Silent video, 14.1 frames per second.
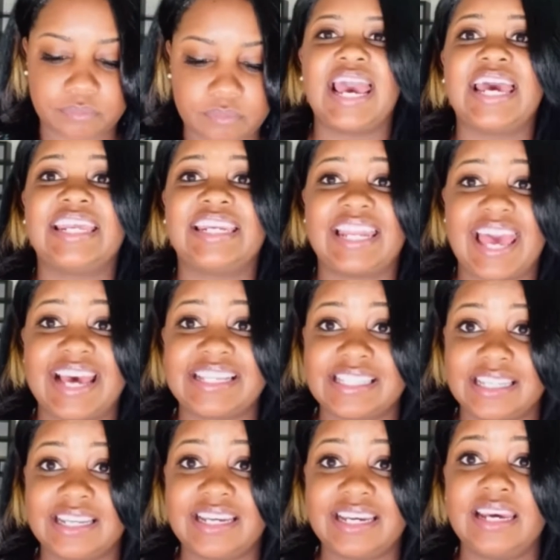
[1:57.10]
And
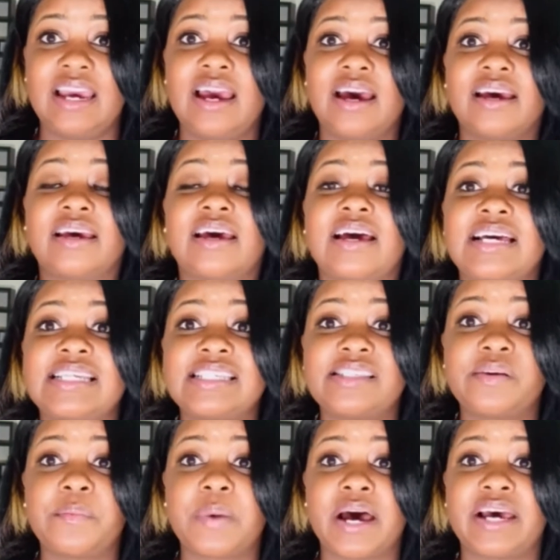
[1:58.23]
lastly,
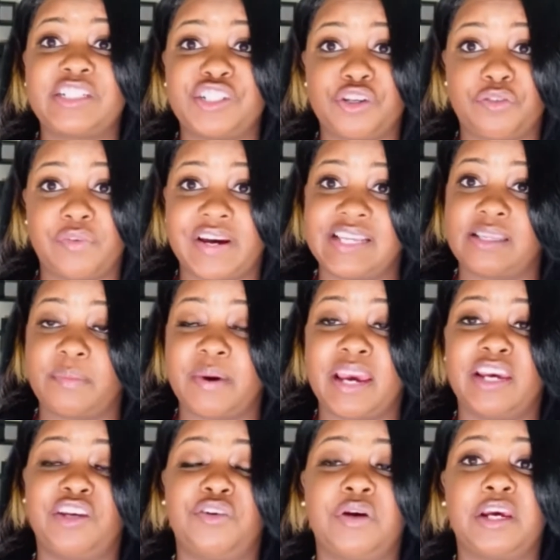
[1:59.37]
customize your
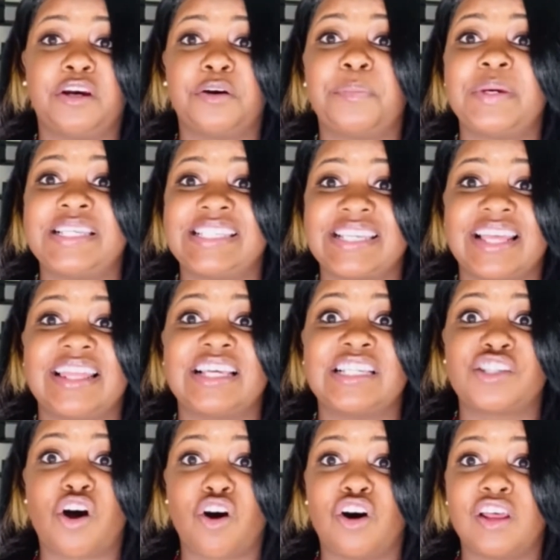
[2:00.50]
resume. You hear me say
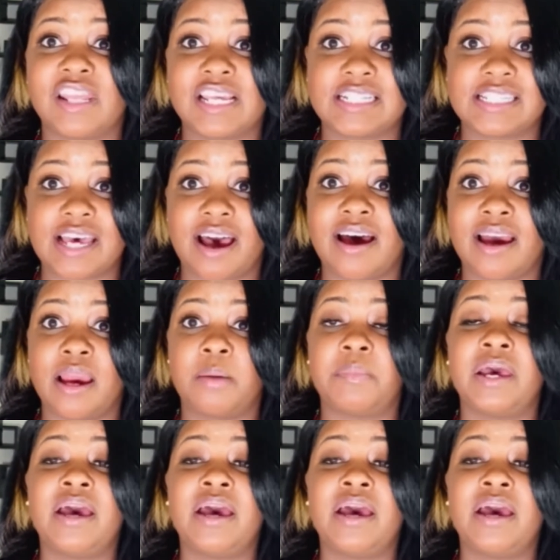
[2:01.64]
this all the time.